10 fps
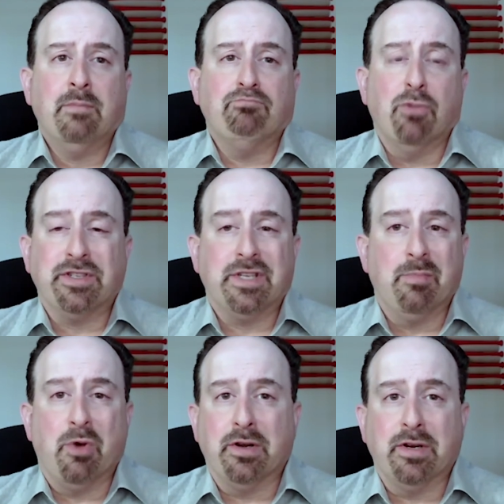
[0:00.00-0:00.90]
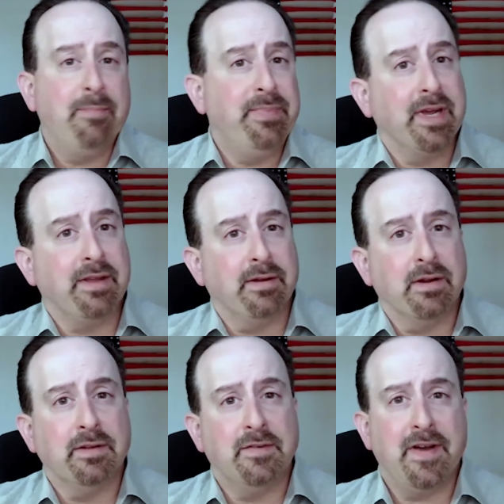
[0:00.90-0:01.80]
Most of them aren't that big, they're
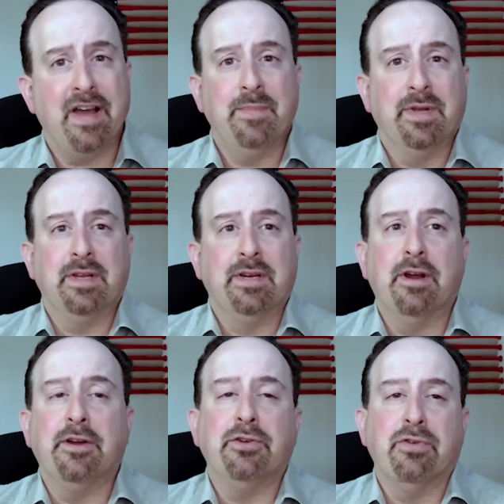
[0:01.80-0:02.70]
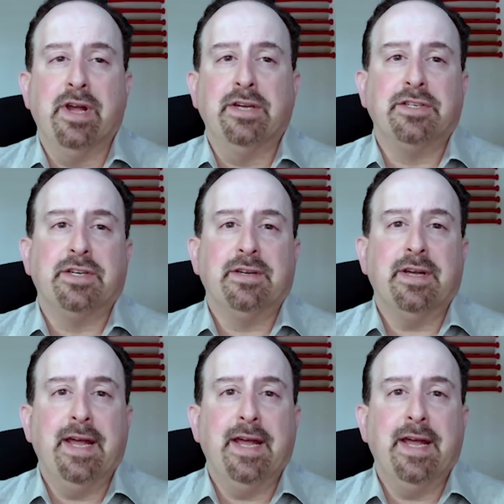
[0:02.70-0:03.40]
in the 5 million and under range,